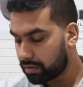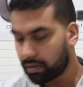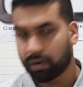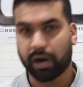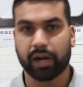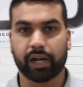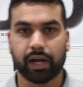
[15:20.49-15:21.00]

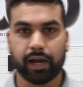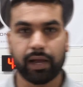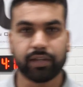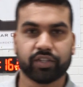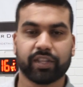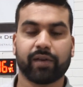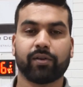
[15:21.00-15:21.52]
All right,
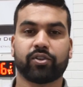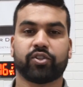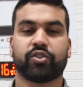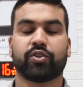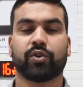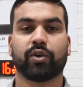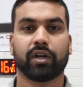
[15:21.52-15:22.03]
guys, so that was
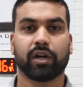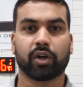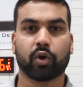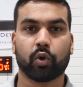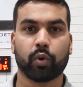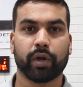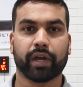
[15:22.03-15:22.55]
just a
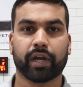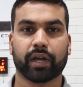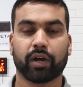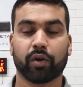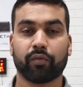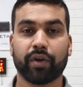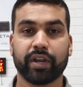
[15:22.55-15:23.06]

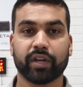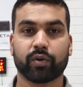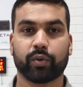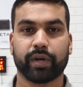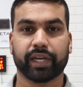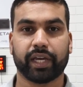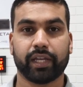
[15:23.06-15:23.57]
really
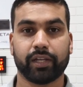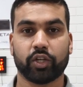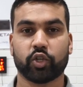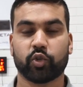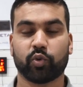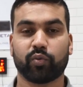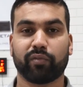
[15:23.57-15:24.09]
quick
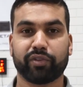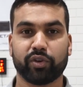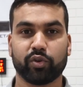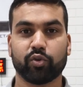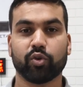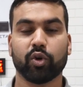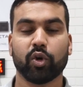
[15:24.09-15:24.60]
initial
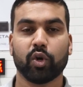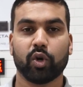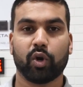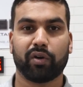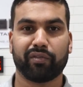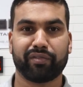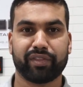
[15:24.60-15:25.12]
review
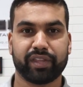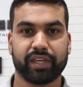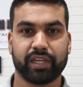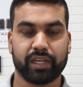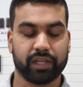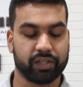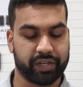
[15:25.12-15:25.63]
of
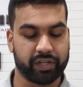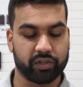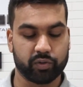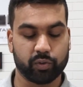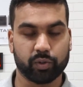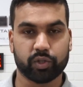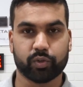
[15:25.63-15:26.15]
the
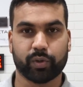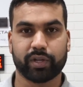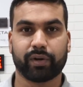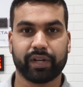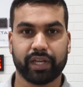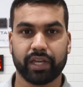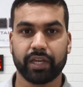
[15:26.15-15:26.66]
Zentool
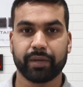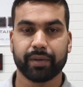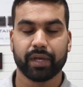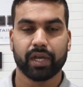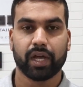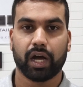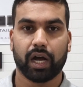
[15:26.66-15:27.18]

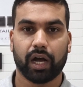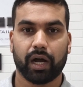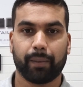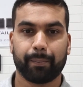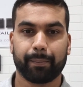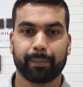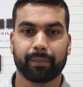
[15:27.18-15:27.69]

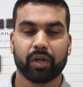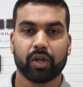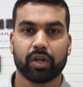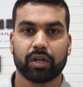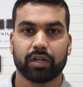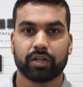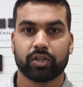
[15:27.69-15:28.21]
21E.
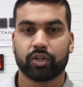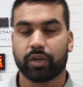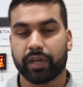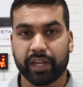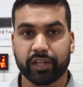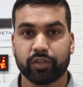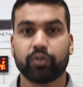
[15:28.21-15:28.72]

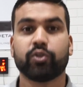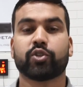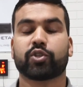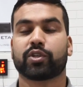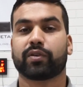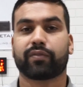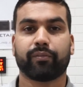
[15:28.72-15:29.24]
In
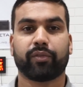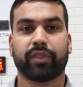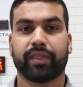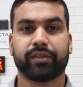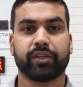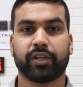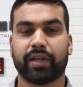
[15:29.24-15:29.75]
use from
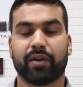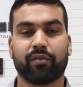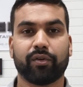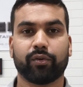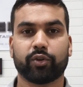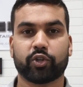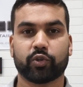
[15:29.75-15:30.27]
that
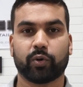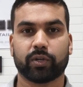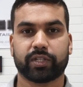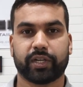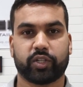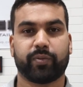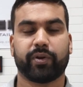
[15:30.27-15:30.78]
real short
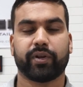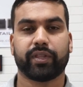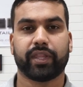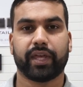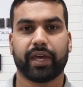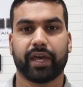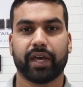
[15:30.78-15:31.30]
test period
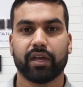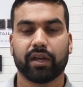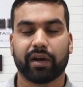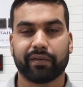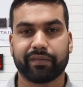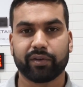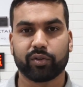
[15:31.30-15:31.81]
there,
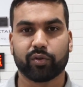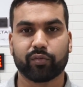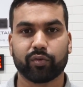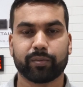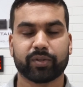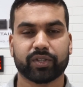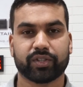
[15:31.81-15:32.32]
I feel the
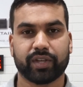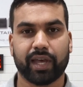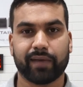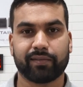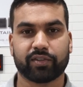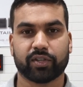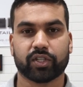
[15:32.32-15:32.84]
Rupes is
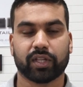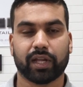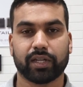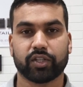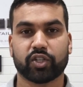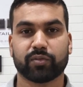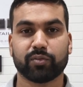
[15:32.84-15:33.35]
ever so
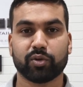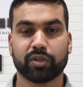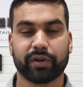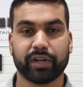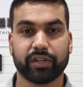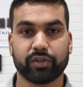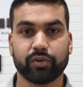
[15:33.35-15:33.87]
slightly smoother
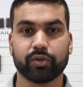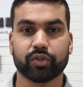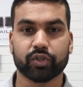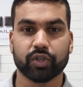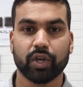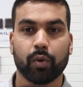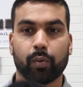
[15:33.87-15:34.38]
in
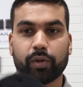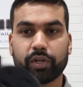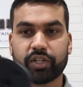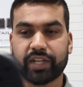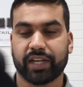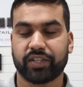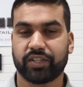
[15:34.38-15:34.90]
use. When you're
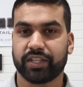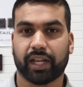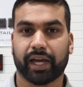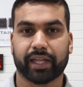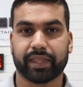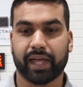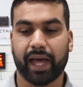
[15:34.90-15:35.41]
testing it
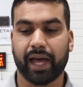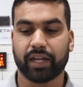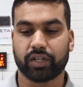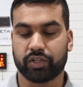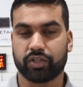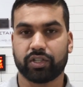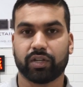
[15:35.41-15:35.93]
like that,
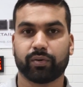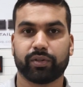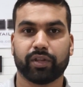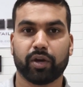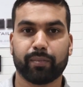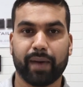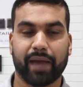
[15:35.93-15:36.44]
just with
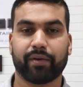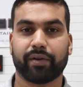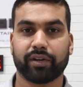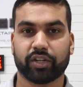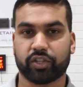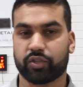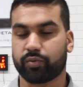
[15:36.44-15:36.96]
no pattern,
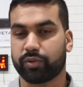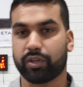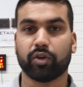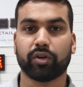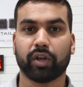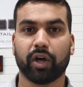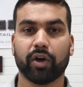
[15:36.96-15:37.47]
just with no
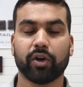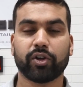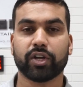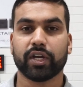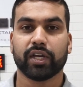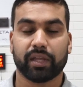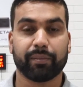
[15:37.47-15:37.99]
load,
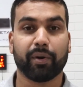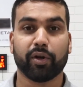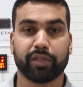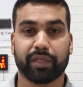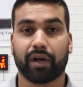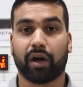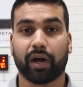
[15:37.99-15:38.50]
they
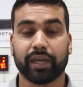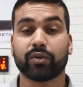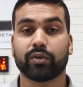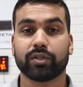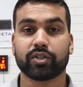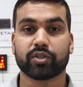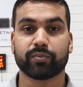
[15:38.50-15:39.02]
both are
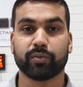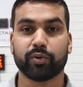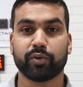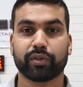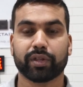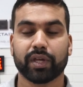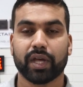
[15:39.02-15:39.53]
equally
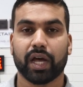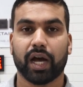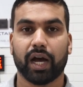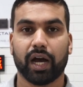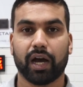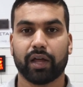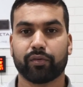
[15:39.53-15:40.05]
smooth.
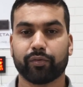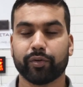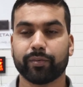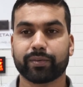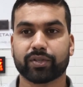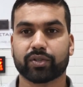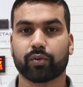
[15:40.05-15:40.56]
The
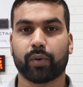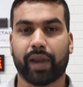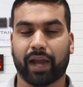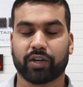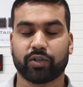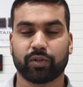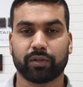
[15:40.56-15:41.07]
Rupes, when
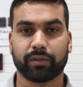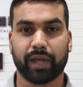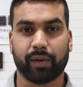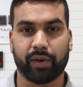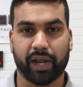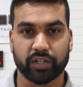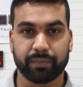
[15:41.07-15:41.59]

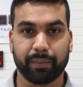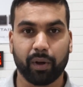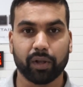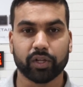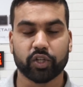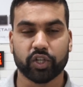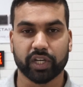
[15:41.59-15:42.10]
actually
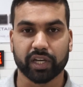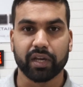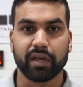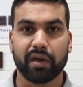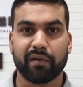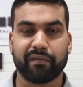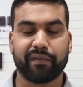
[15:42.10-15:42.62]
polishing,
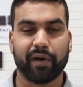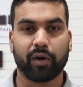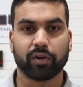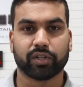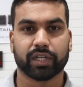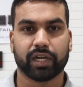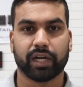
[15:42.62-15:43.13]

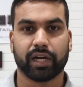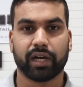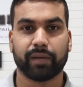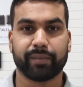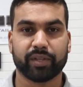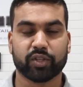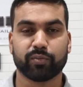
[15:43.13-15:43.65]
felt a
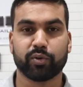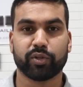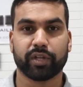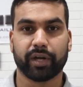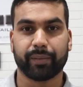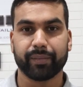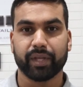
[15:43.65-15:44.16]
bit smoother.